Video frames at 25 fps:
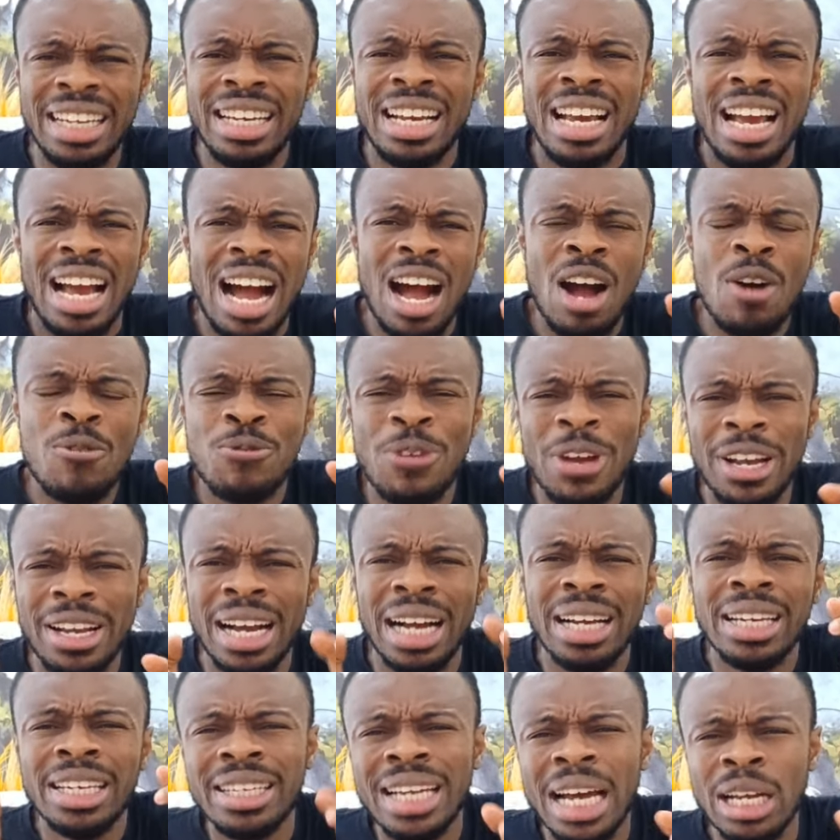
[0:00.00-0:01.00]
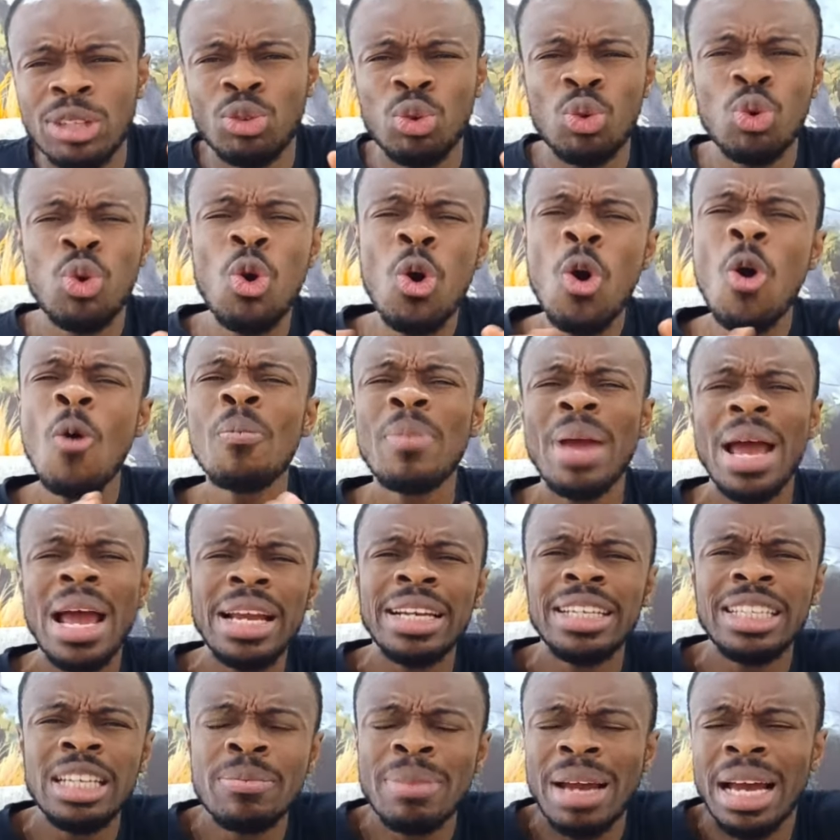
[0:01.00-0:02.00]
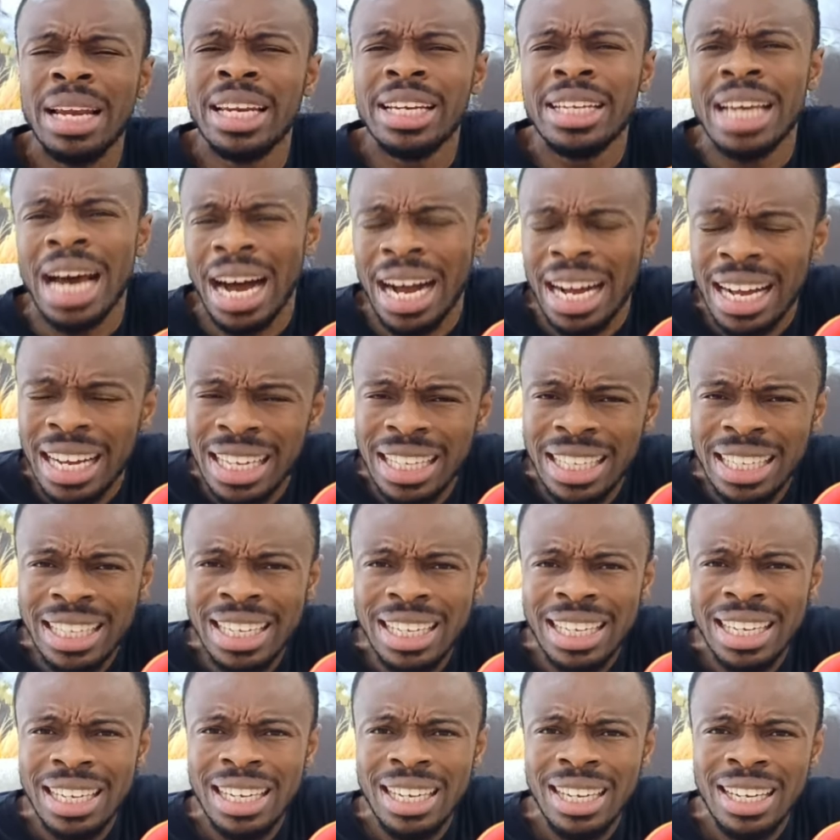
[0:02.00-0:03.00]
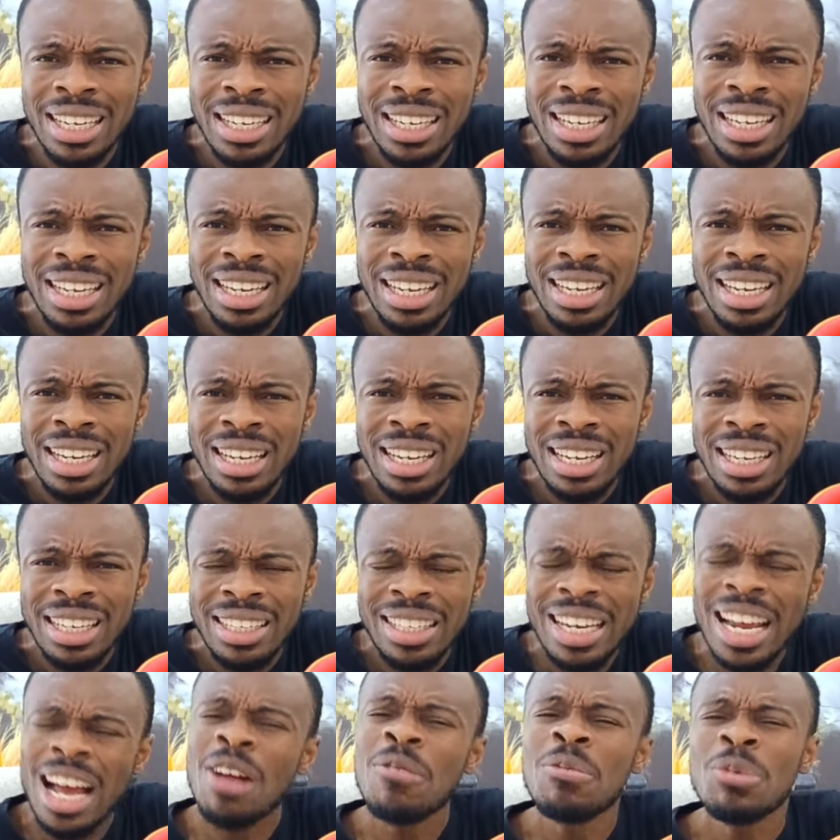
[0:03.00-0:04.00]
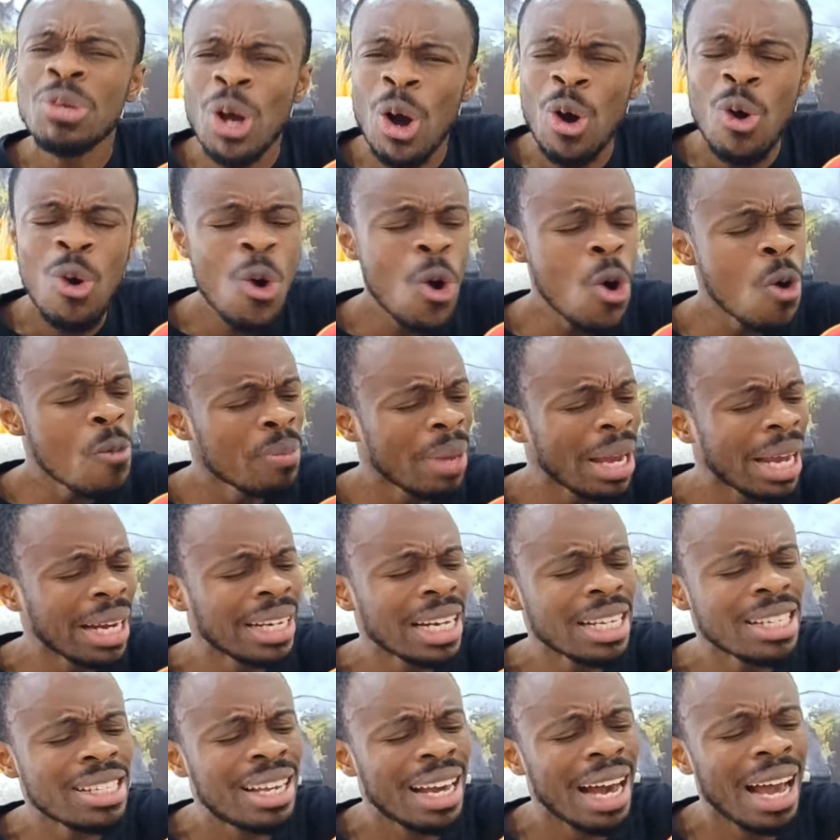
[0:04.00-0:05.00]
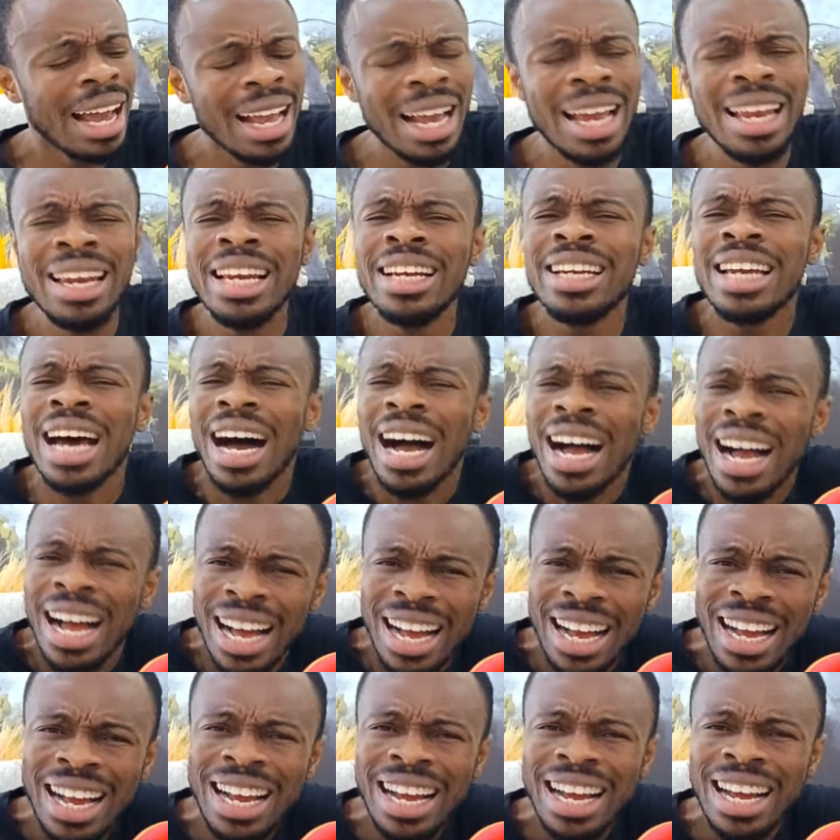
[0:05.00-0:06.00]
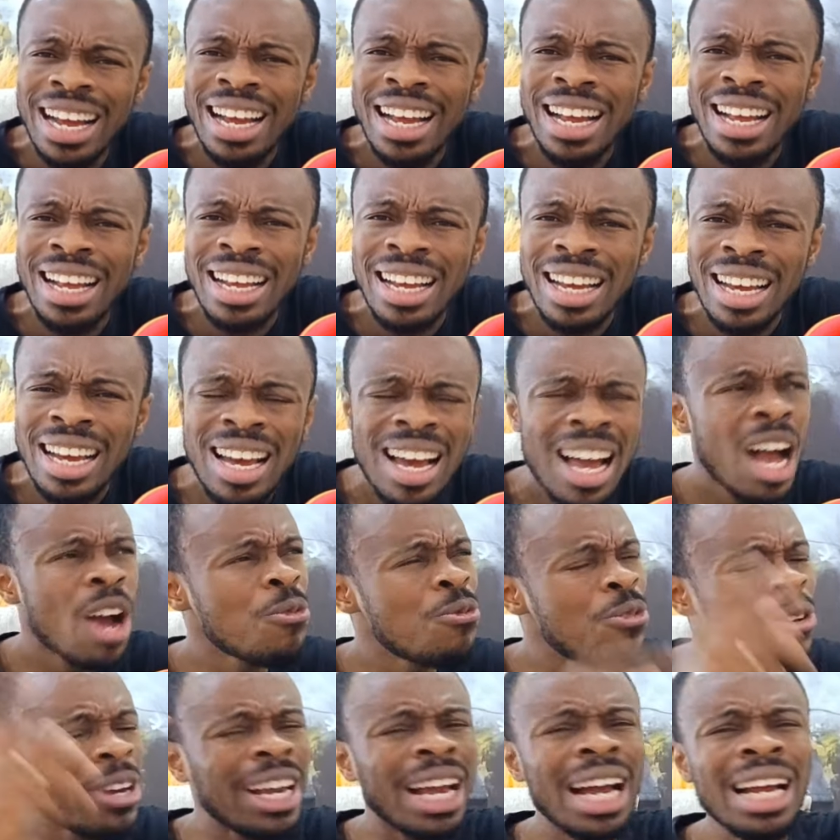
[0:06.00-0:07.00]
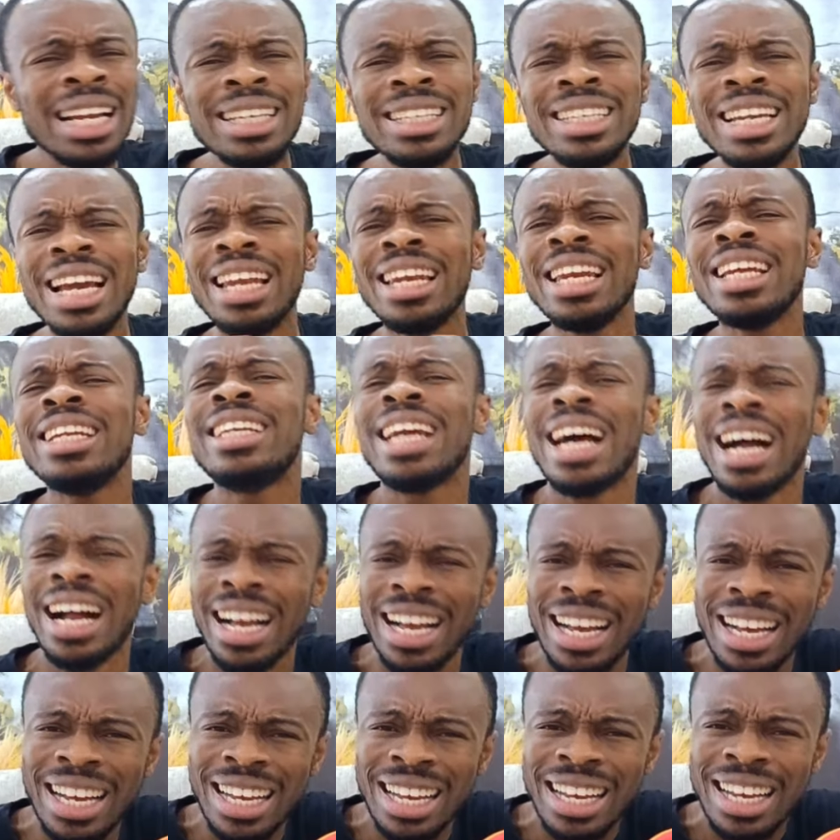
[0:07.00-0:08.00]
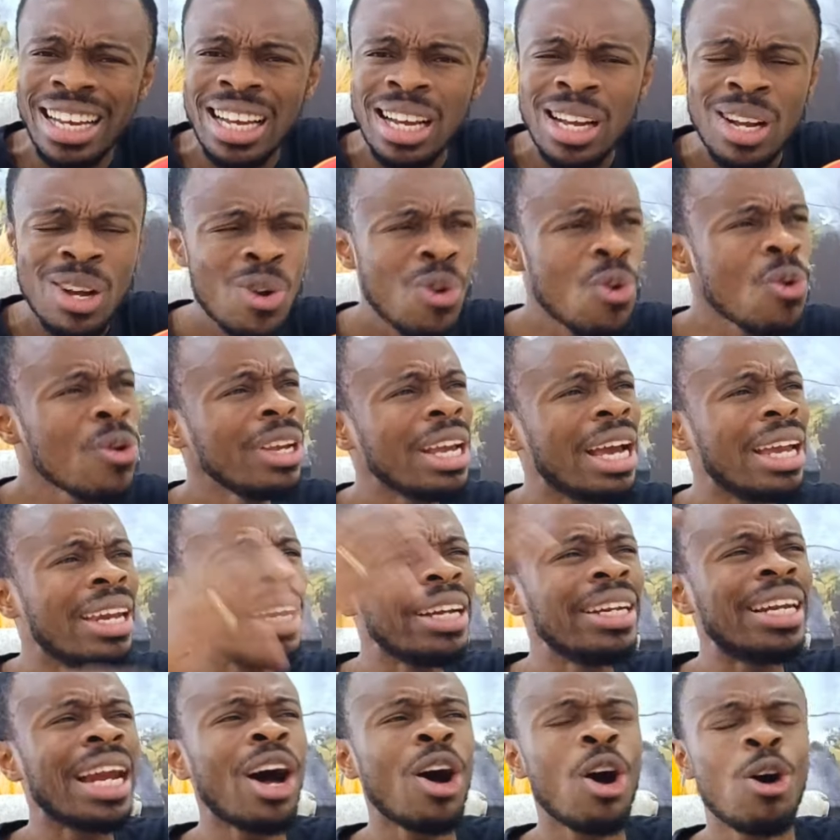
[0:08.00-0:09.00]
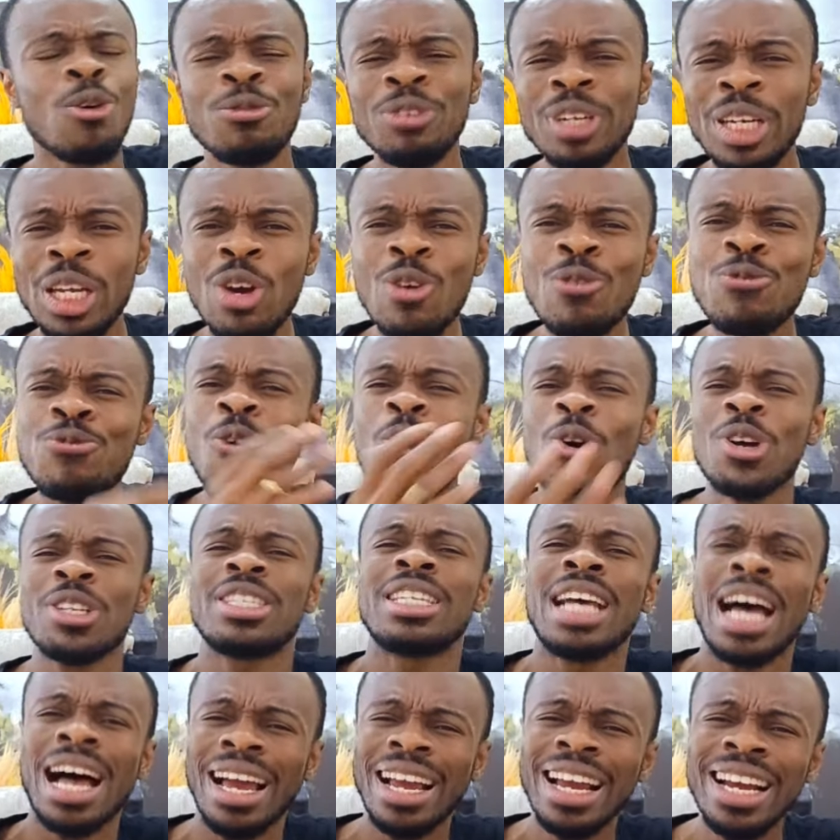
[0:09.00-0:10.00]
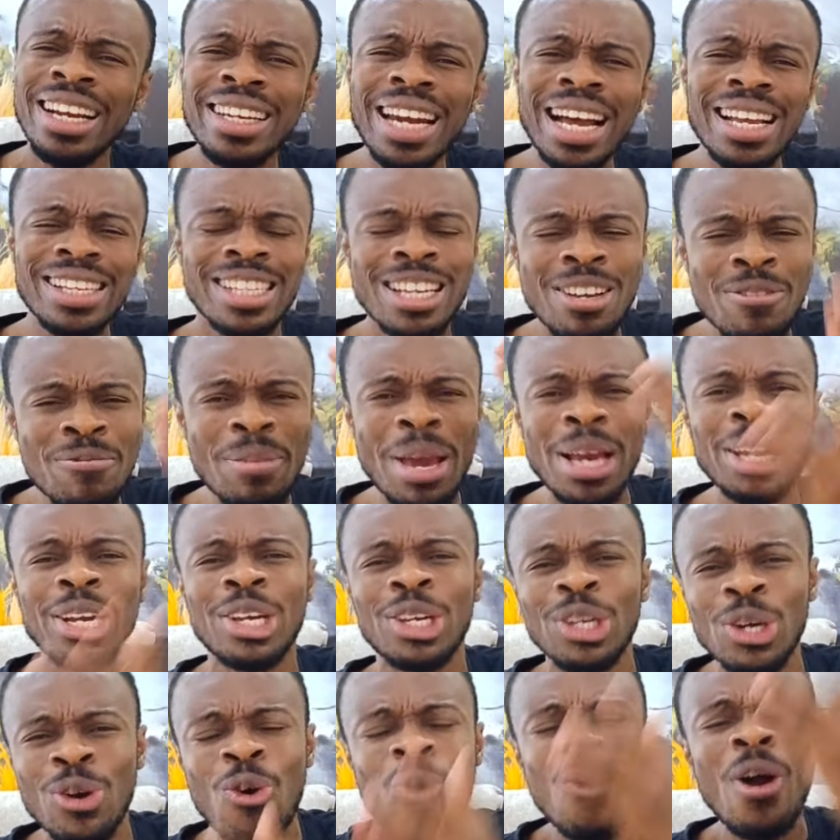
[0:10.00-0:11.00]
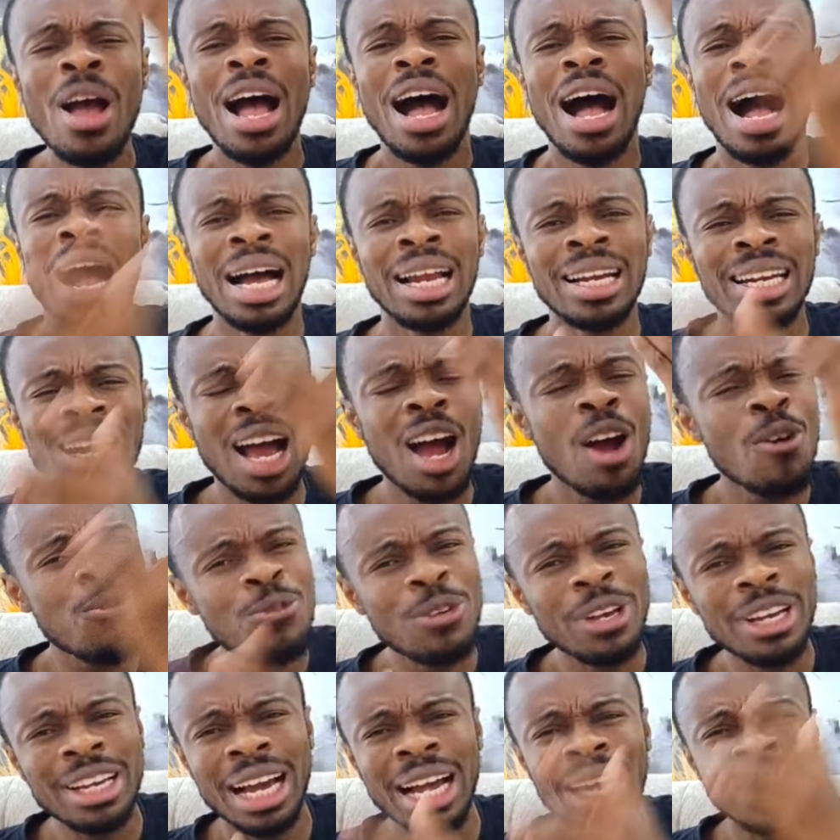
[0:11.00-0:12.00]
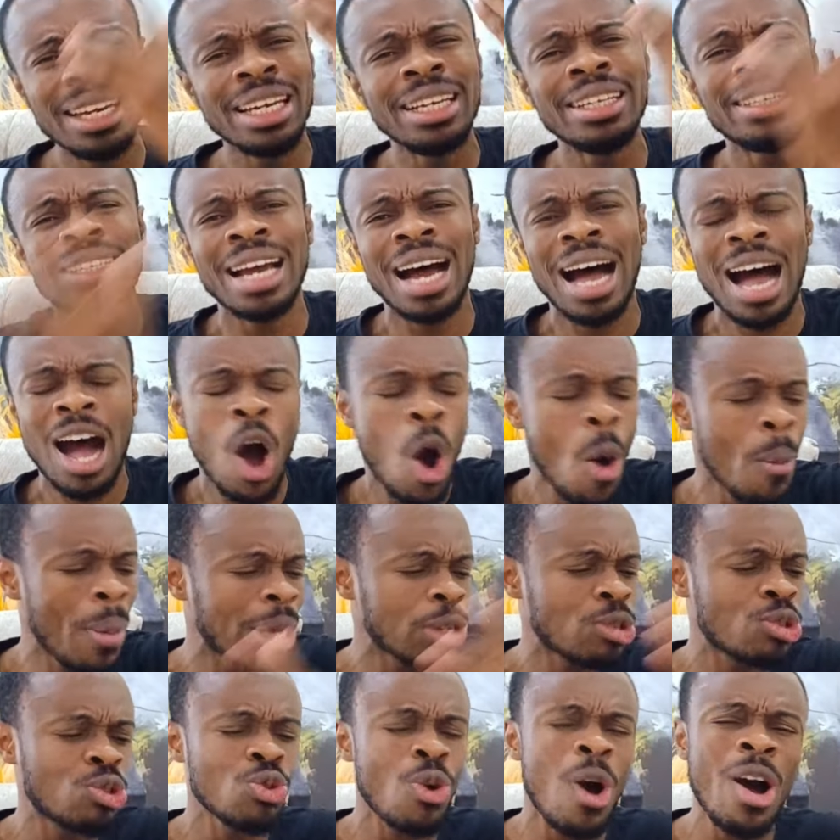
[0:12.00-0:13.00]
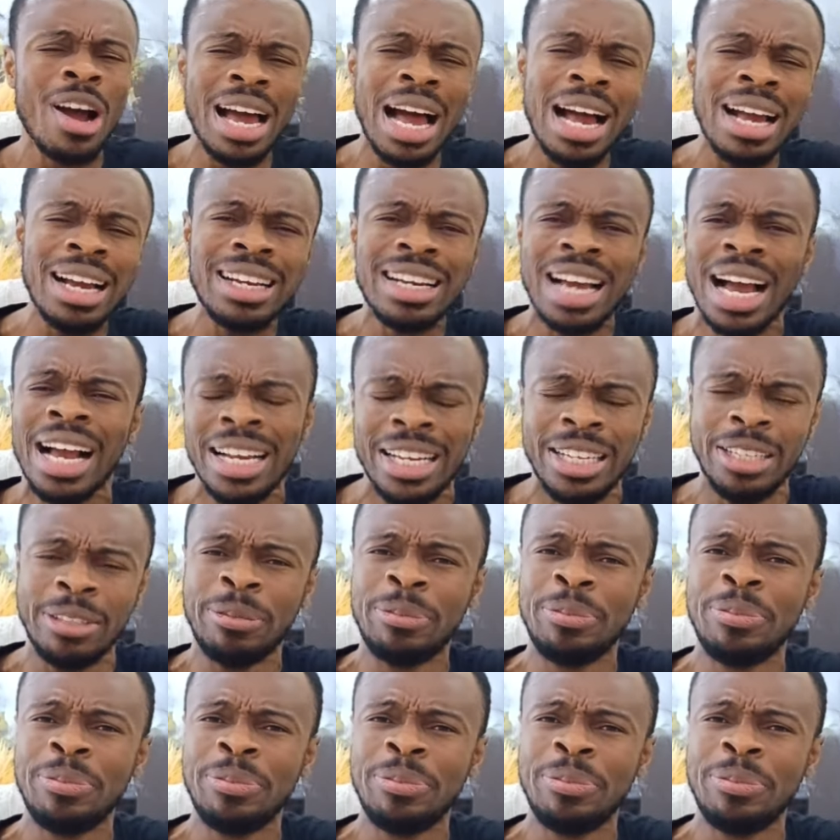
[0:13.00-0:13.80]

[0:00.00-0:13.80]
African leader to who made him a leader? Debbie, who made this guy a leader? African dear leader. Who a leader of new force? It doesn't make you an African leader. A homaswakan kind.